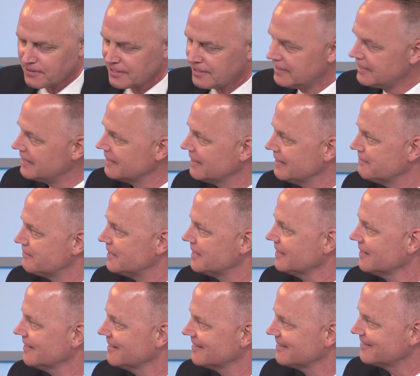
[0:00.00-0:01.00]
with clean
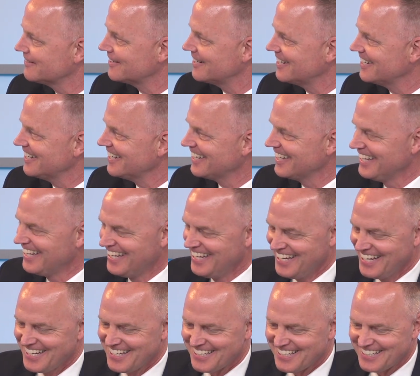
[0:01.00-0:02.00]
living, right?
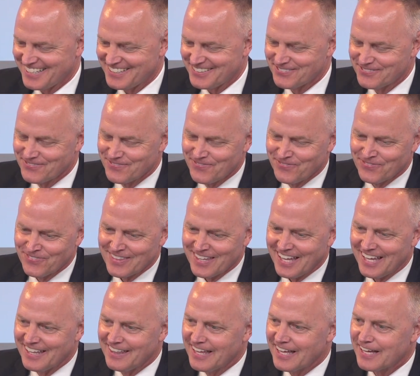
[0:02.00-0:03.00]

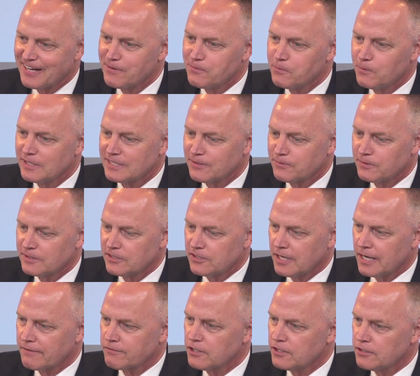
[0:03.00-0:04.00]
And then what
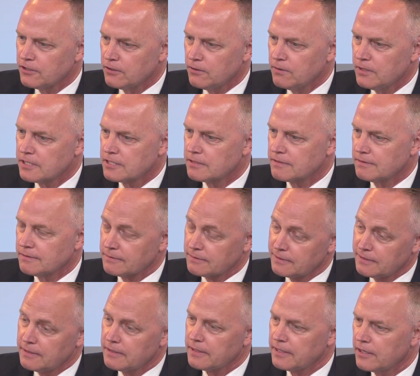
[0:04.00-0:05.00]
you have to do is,
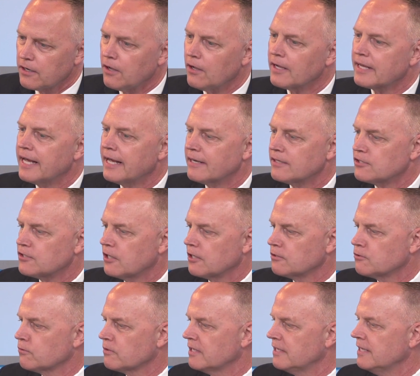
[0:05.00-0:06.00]
it all kind of
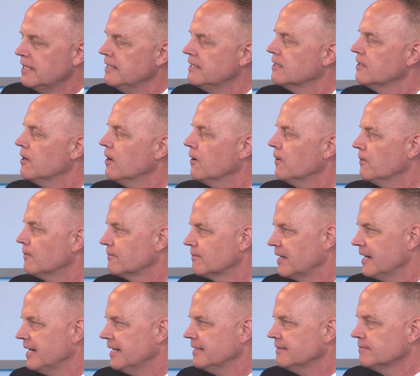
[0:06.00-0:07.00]
starts with the need to know,
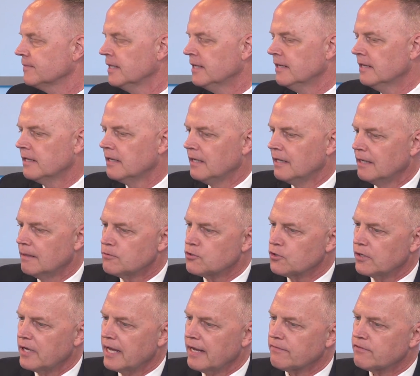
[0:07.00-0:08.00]
right?
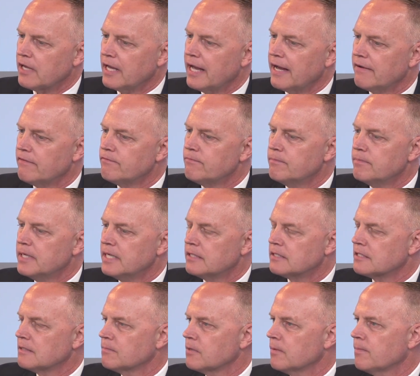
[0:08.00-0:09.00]
So you have to be
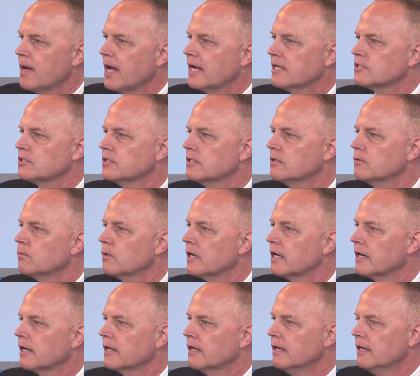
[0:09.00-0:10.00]
in some capacity
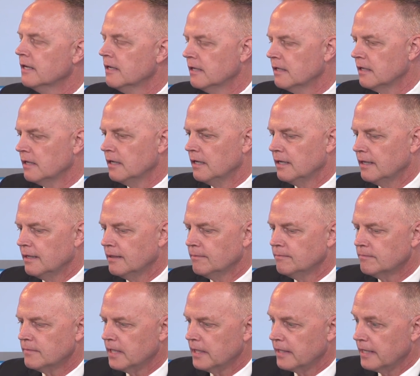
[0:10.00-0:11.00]
where,
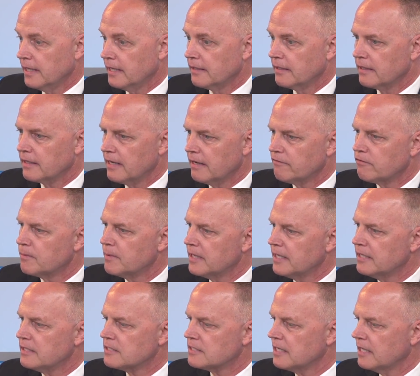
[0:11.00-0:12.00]
again, the
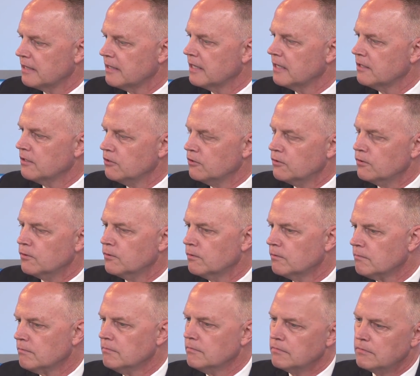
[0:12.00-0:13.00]
government has said that you